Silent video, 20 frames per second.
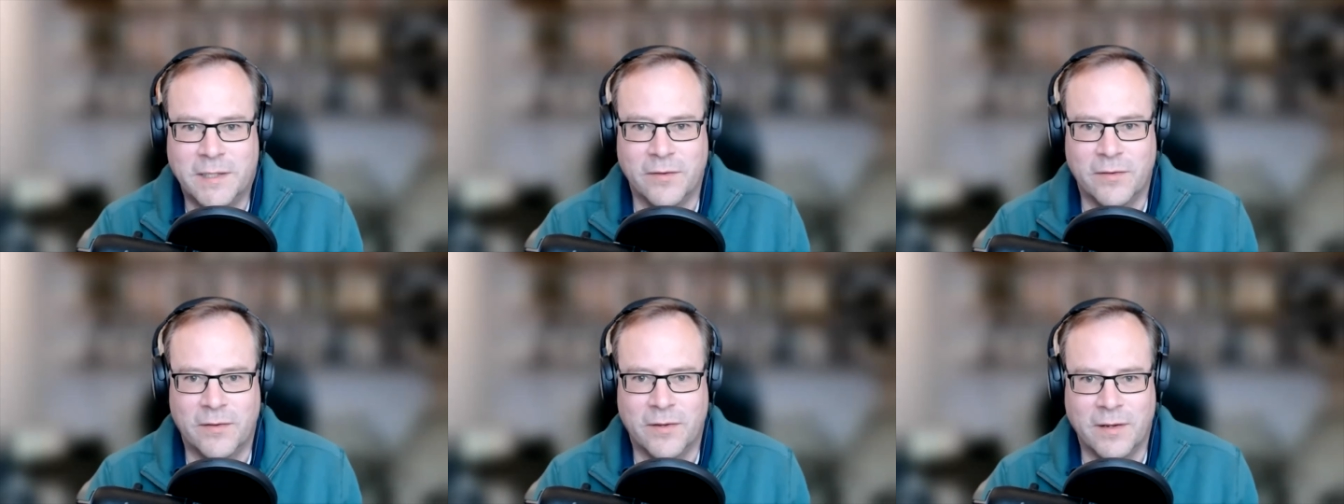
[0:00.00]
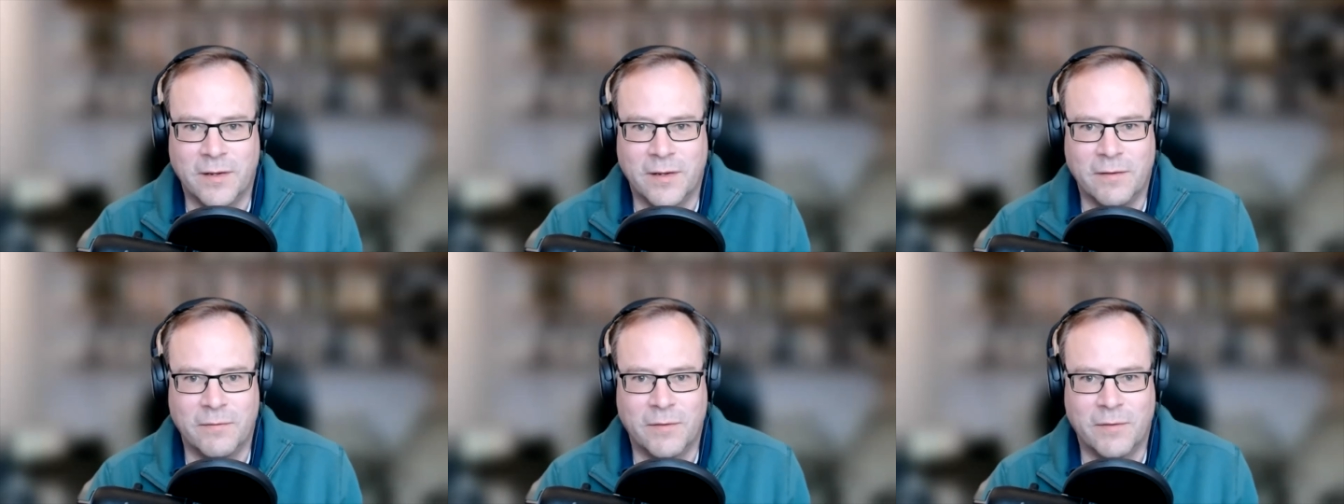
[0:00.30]
So
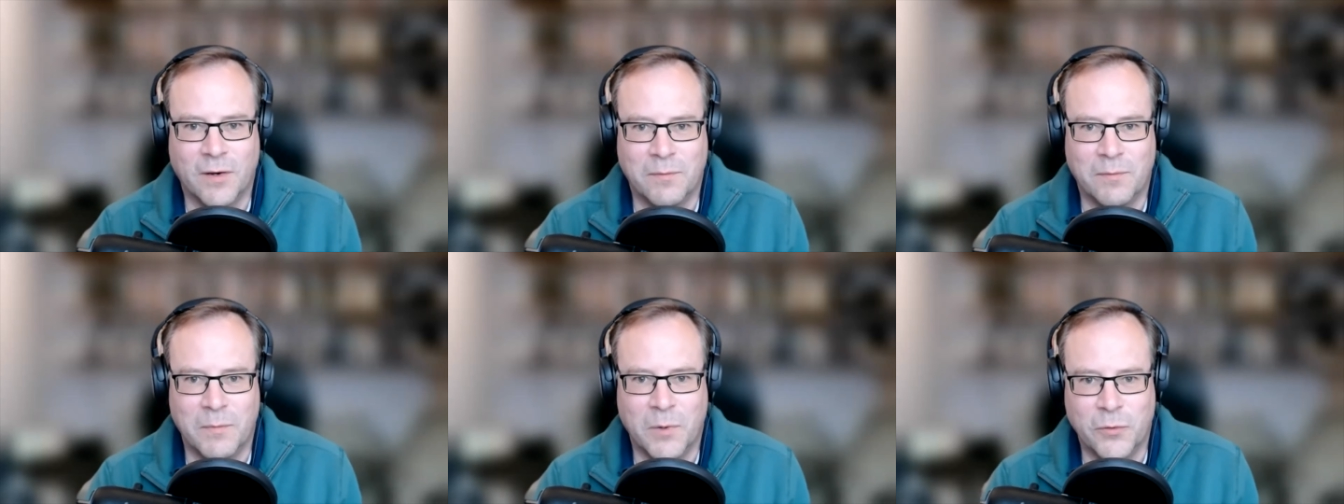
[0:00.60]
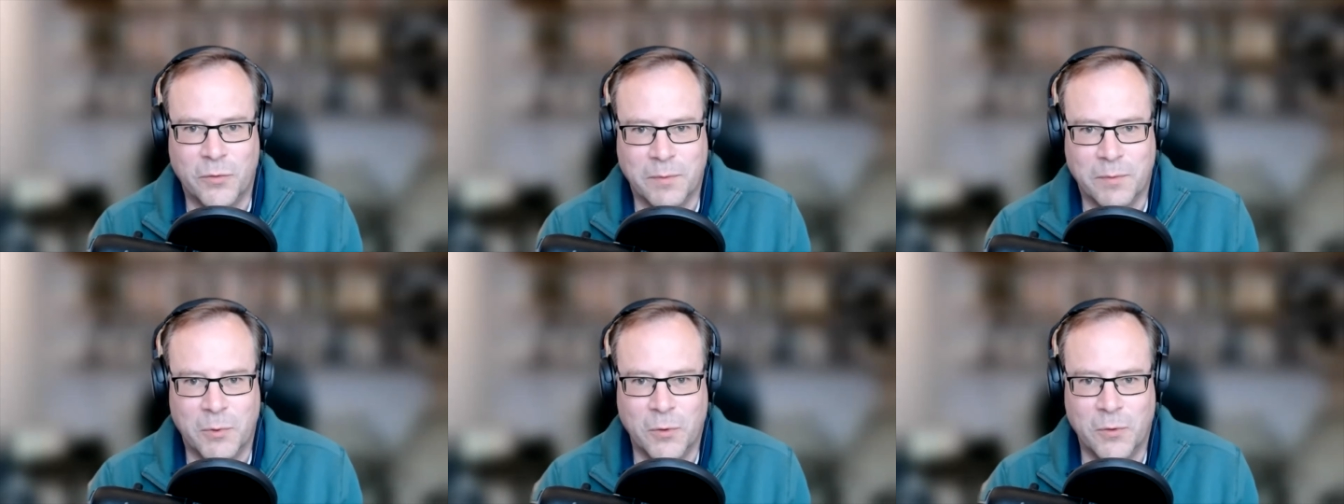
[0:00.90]
you've got
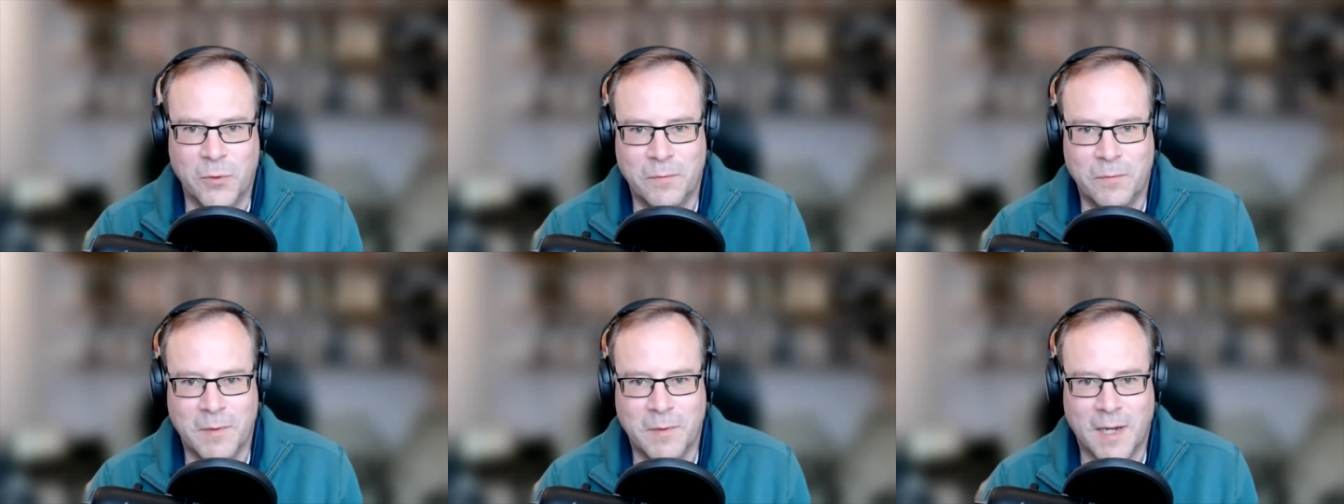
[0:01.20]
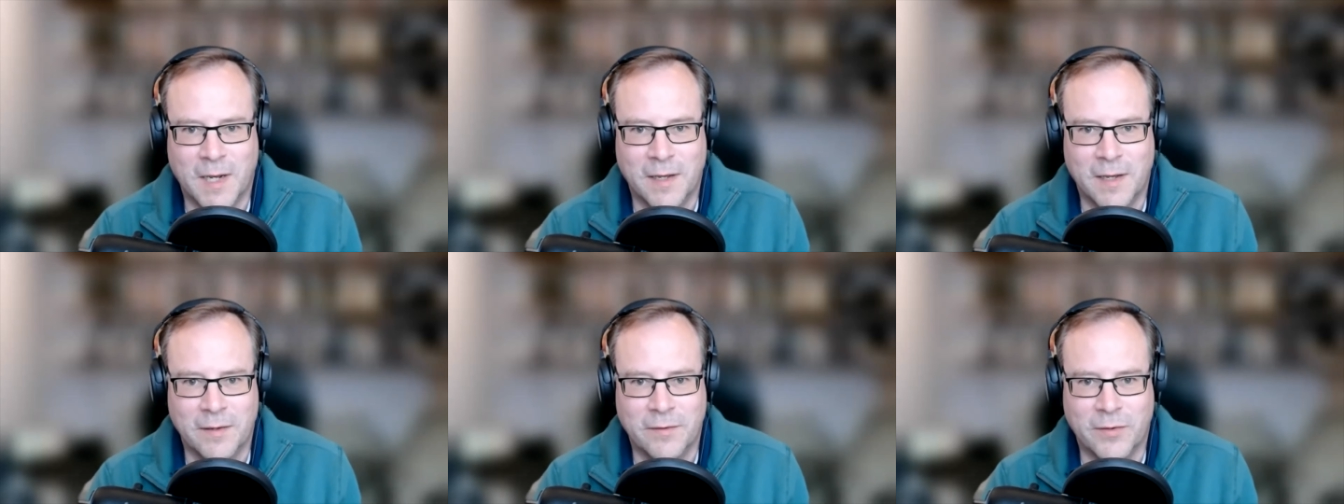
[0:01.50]
multiple
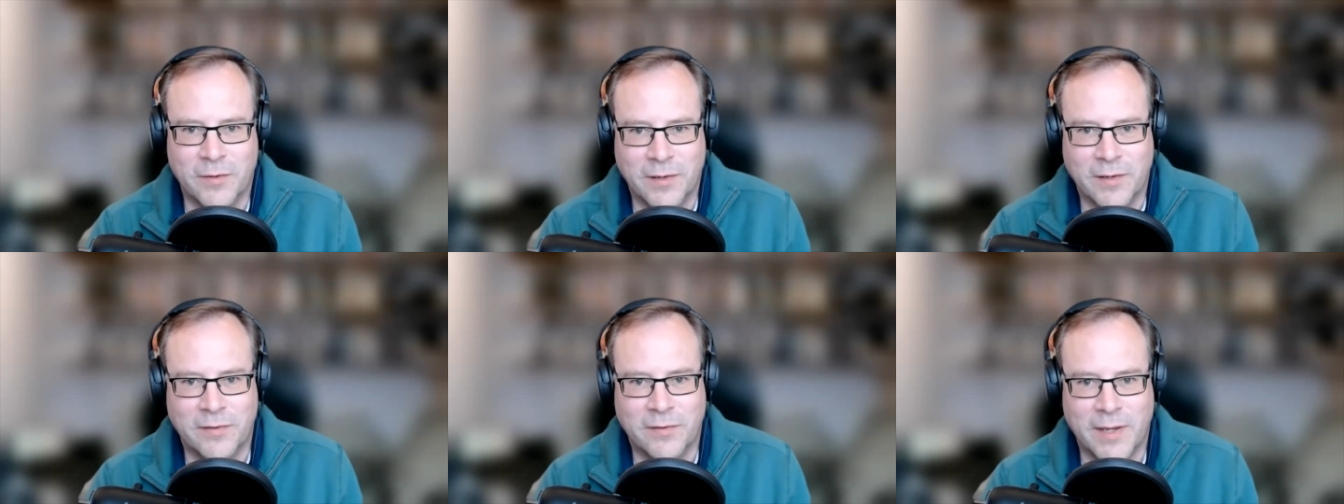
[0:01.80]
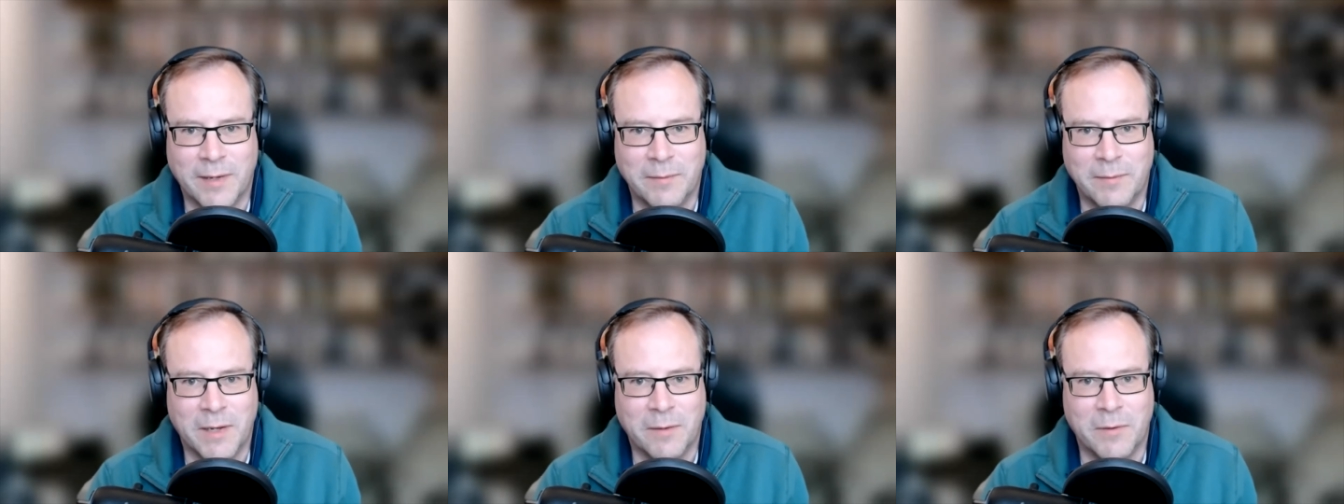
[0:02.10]
clients on the same
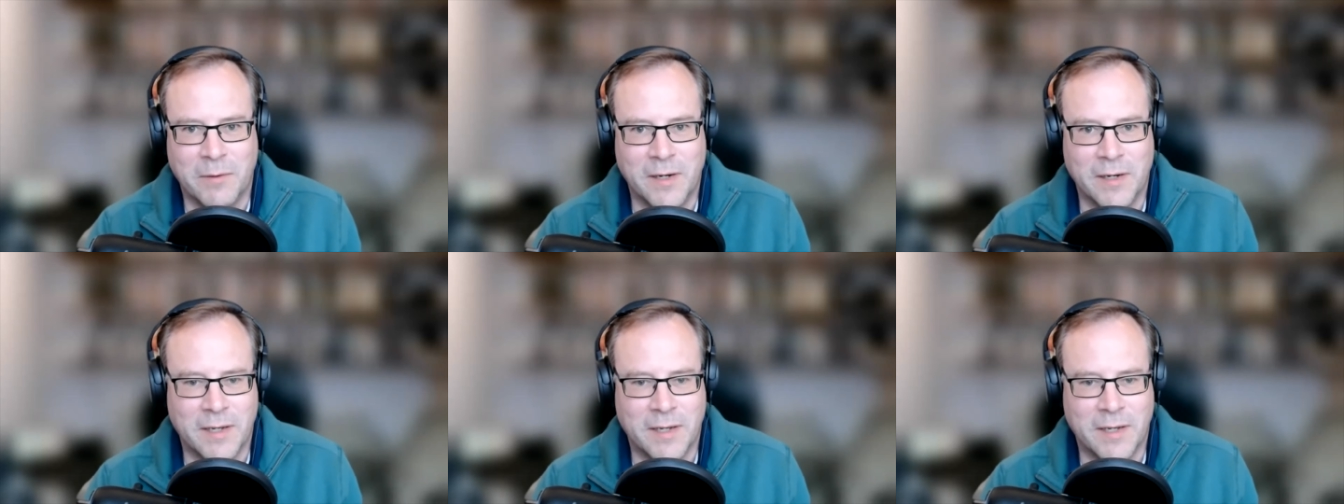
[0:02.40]
network.